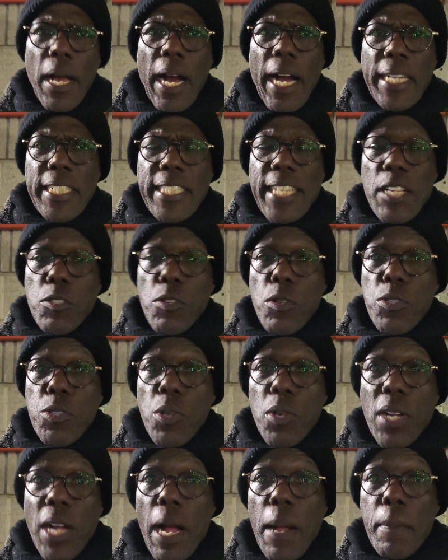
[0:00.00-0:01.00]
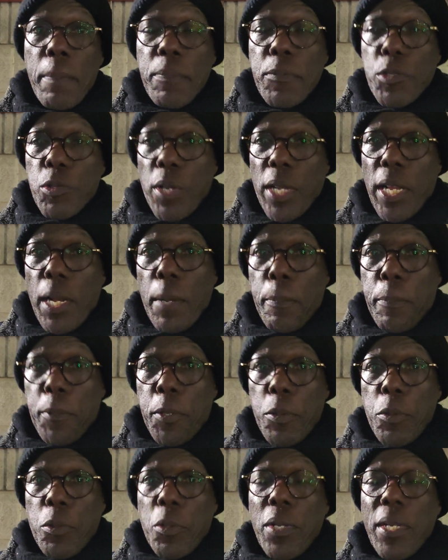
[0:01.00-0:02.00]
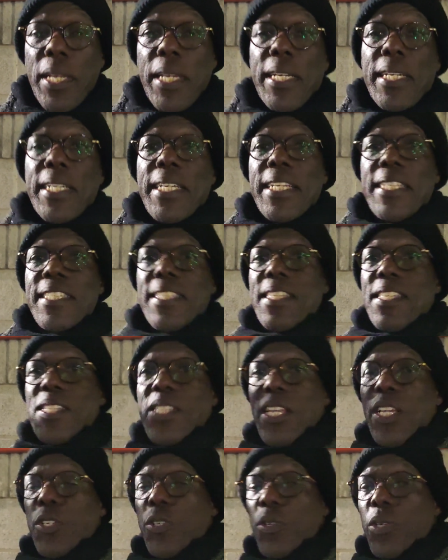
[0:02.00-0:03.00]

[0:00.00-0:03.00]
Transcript: and it has also come to help you get this